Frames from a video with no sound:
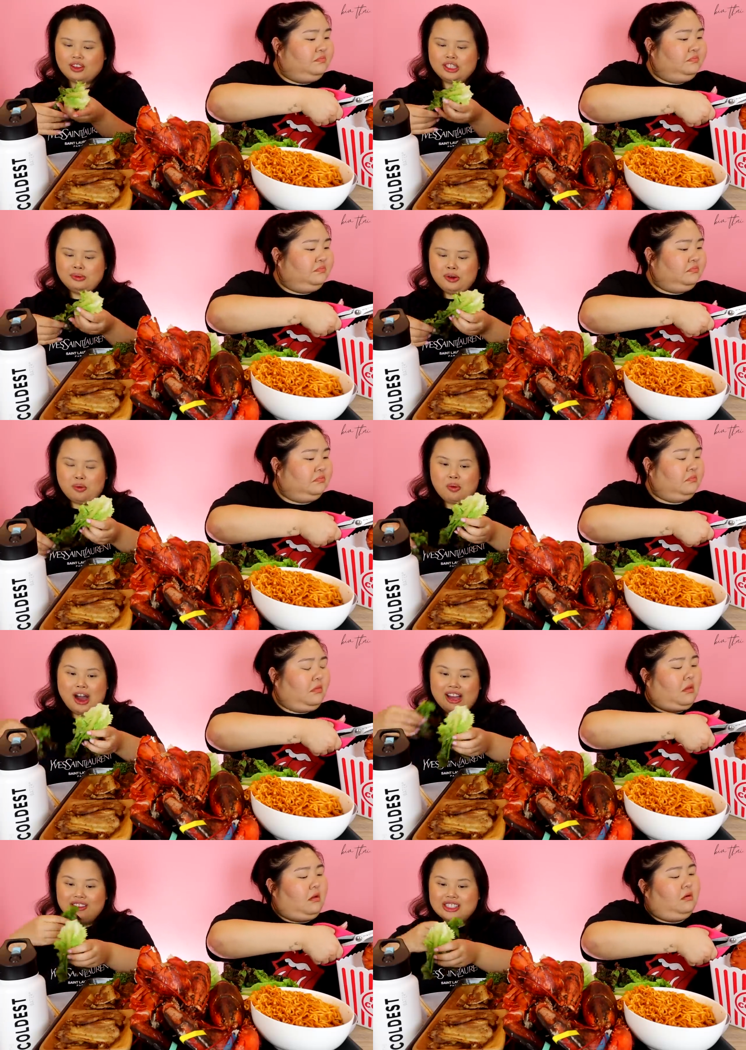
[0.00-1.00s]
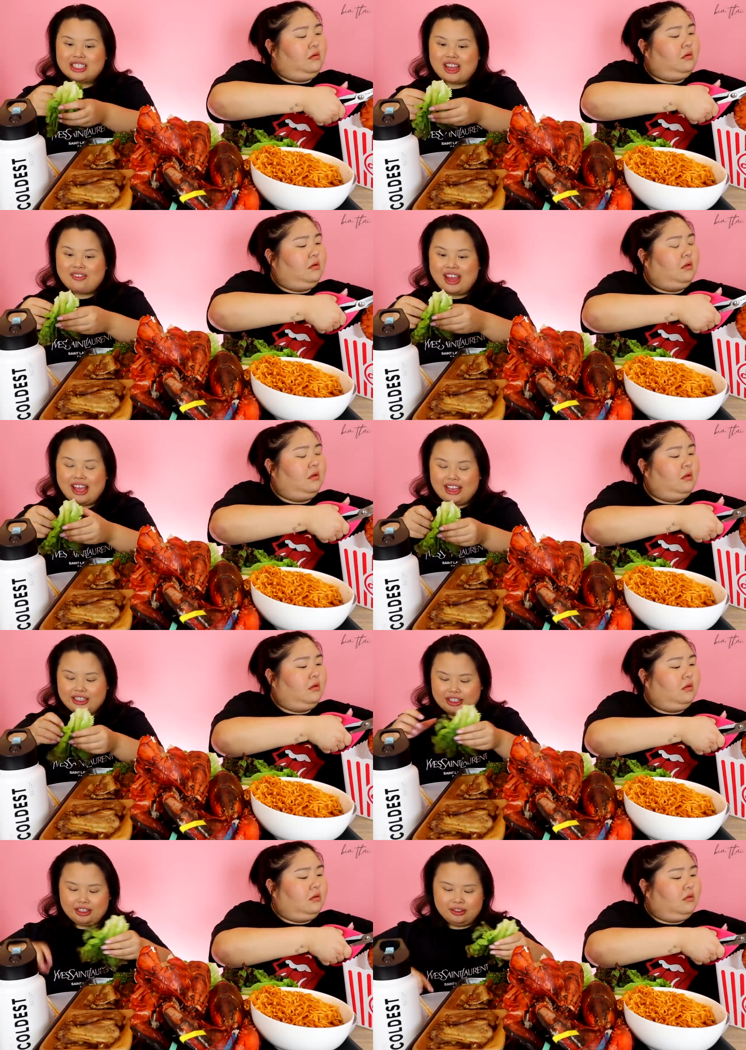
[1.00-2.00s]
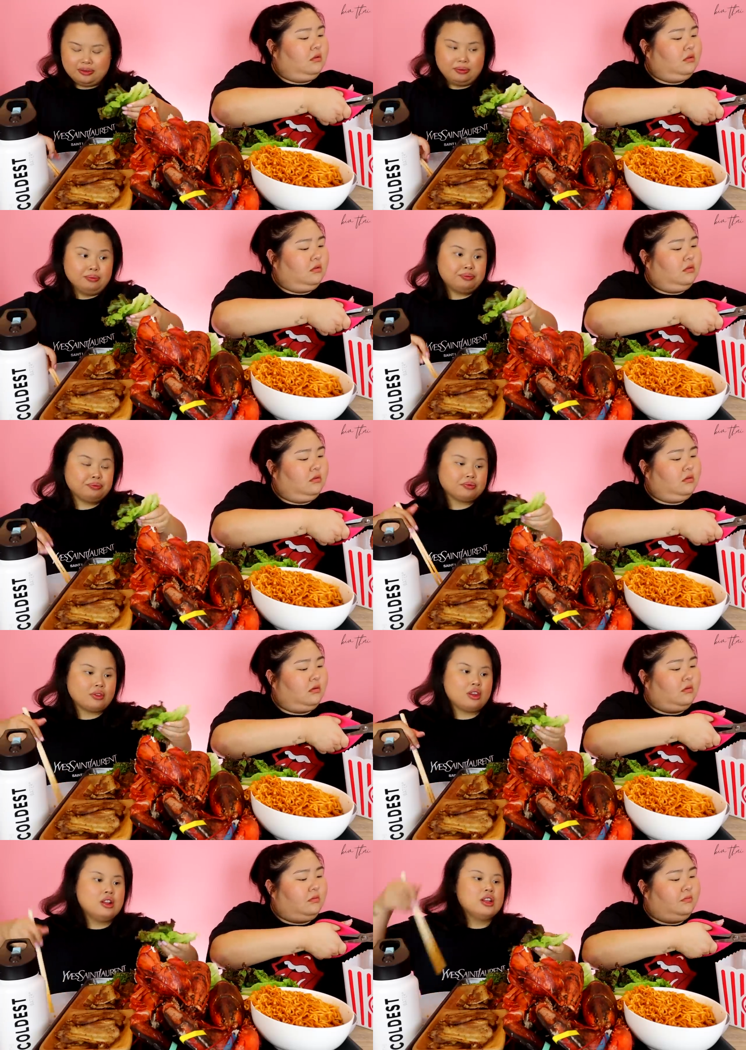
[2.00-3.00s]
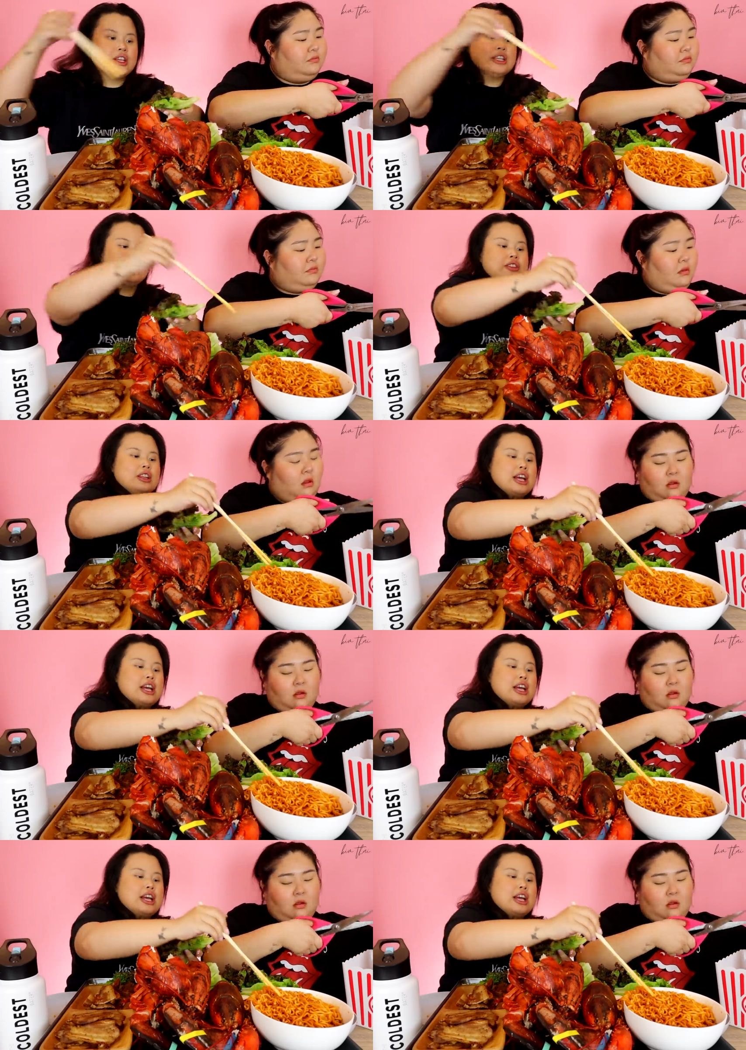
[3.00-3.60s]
Speaker 1: It's been a while since I had the eggs. Can't tell you the